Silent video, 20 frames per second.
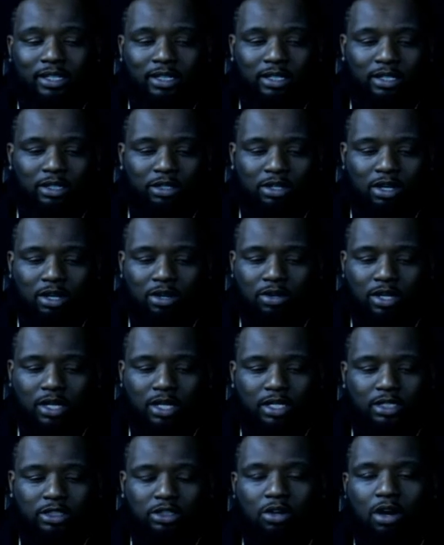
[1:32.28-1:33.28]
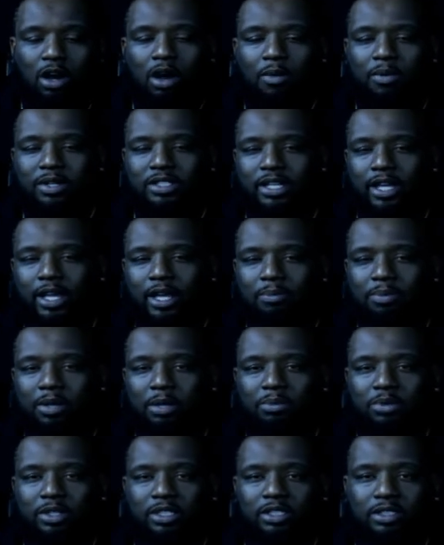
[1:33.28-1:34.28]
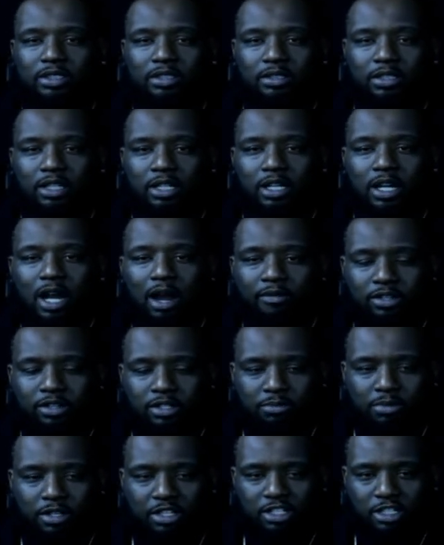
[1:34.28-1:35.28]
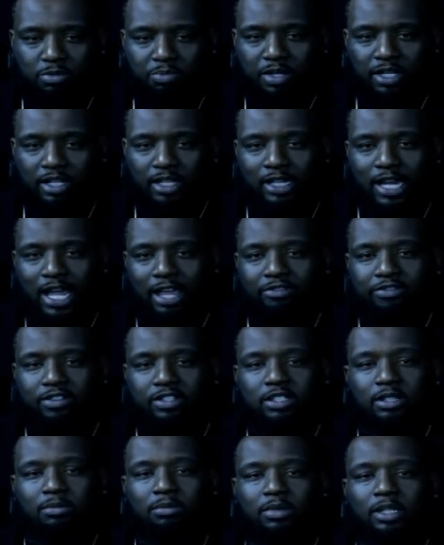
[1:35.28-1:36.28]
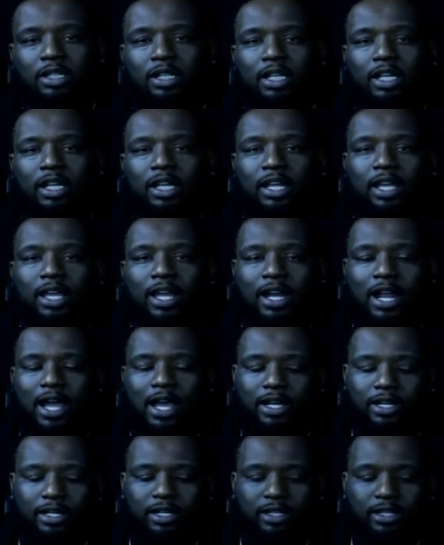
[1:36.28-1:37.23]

You know, so I always had people that's encouraging me and speaking life into me, and I